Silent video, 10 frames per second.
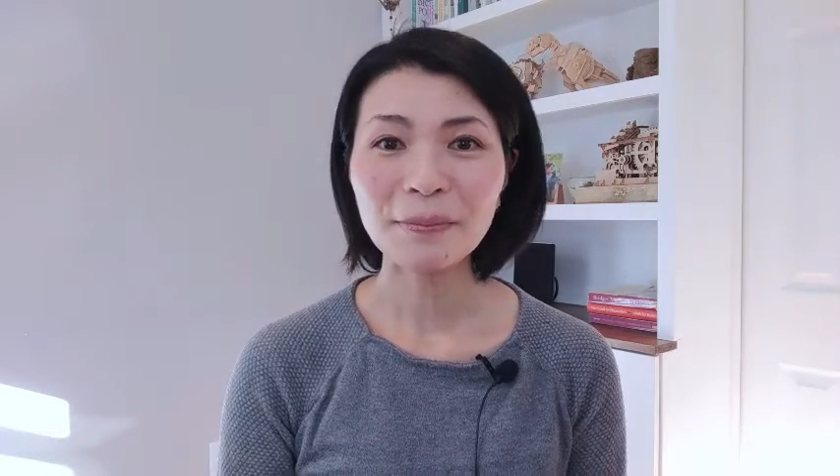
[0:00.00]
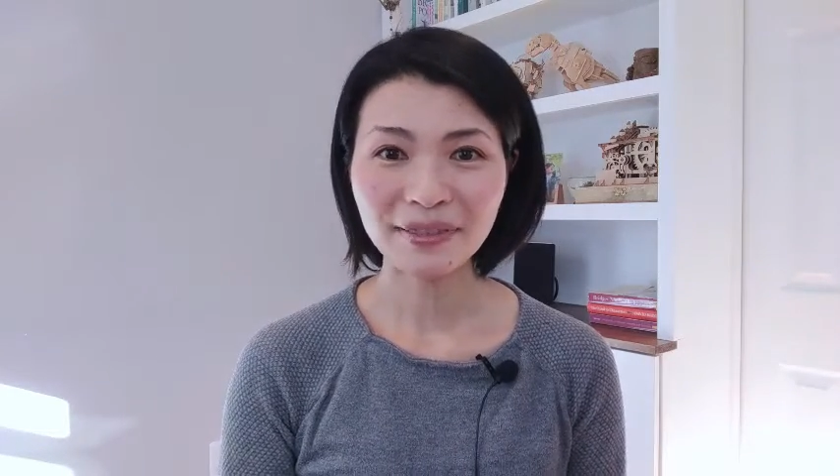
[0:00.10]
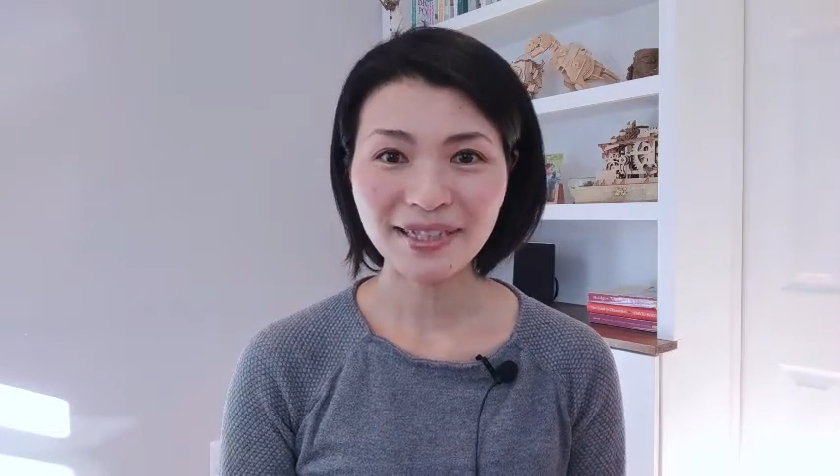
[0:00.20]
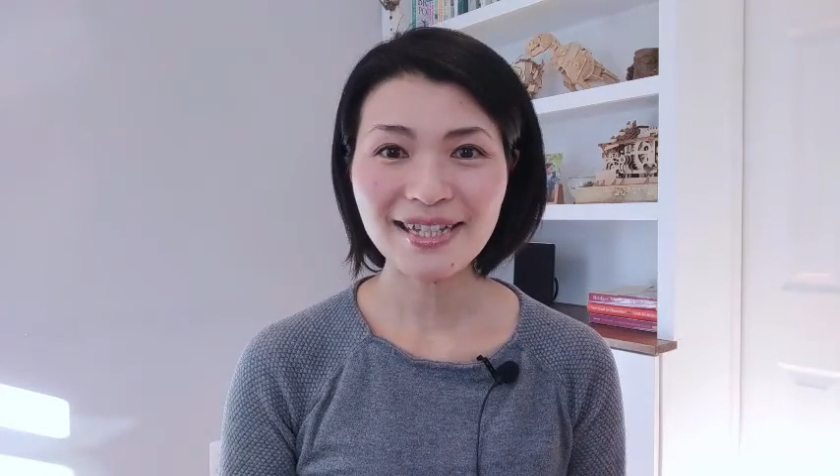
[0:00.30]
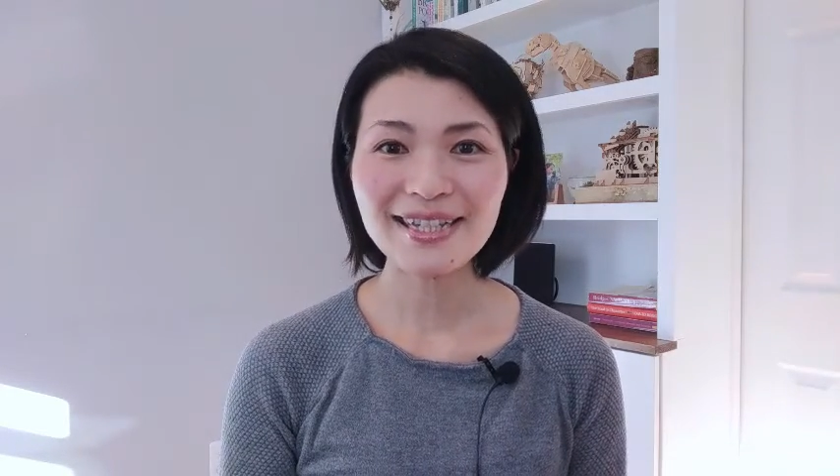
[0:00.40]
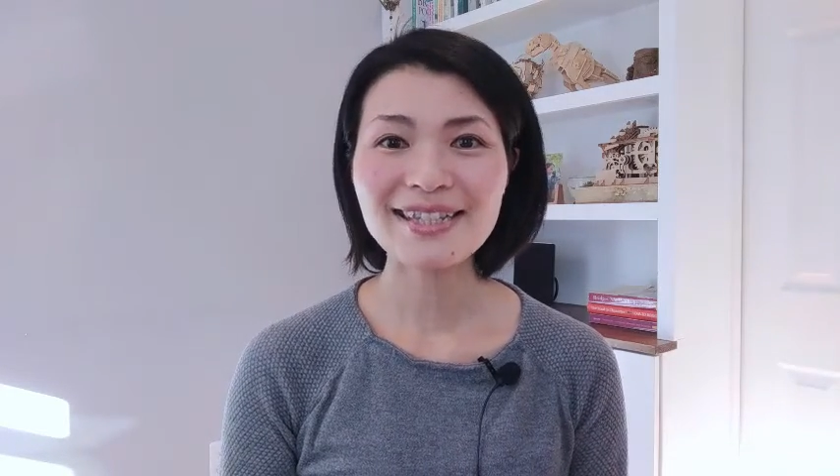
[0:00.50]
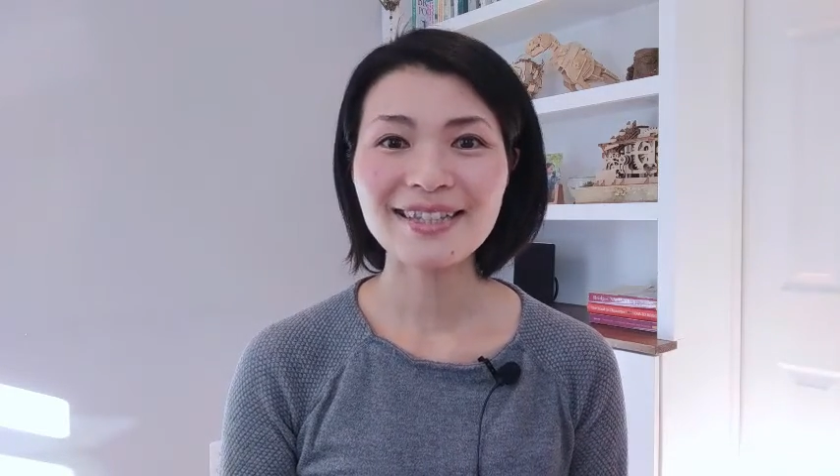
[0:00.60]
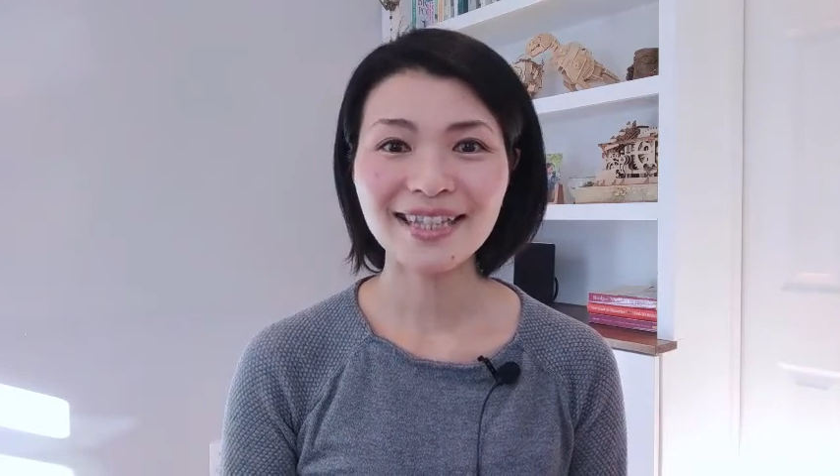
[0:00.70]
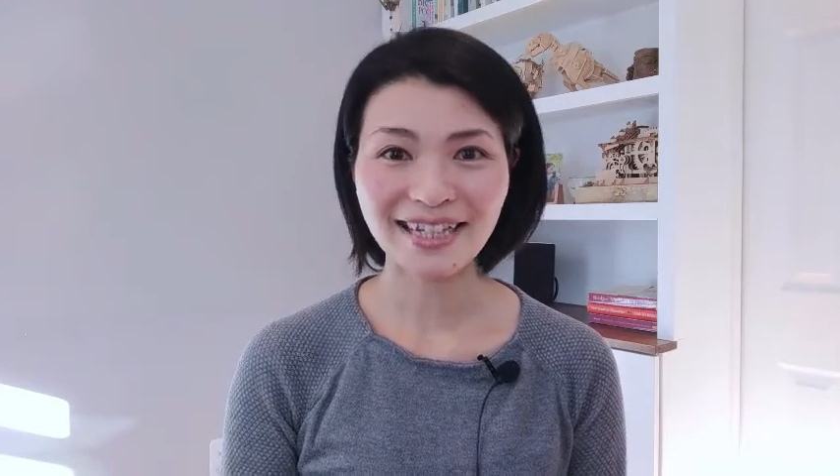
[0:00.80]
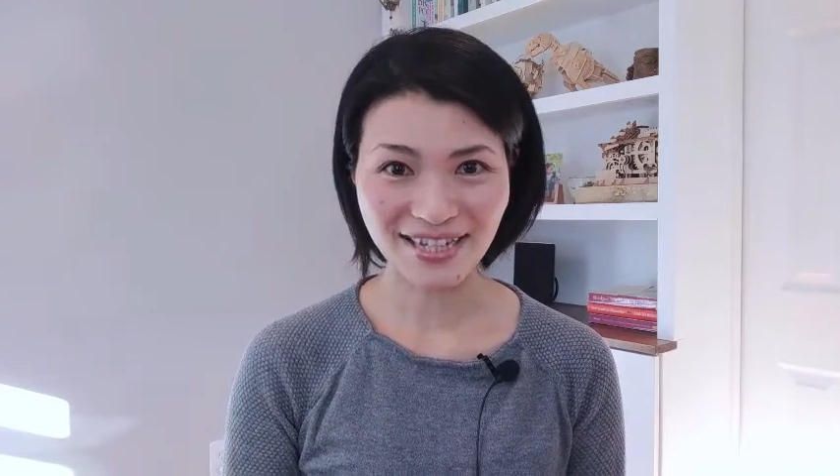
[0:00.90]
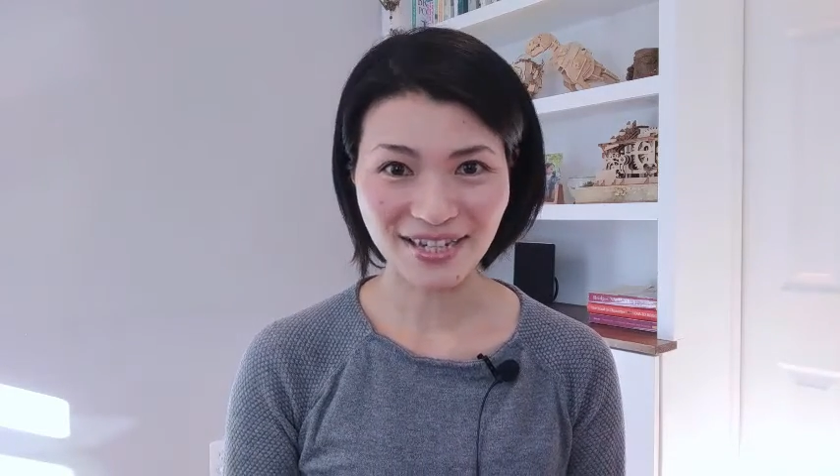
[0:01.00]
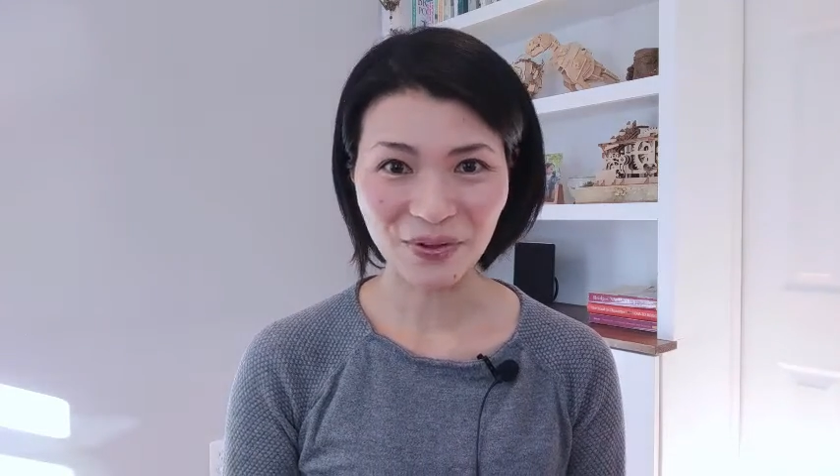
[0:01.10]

please let us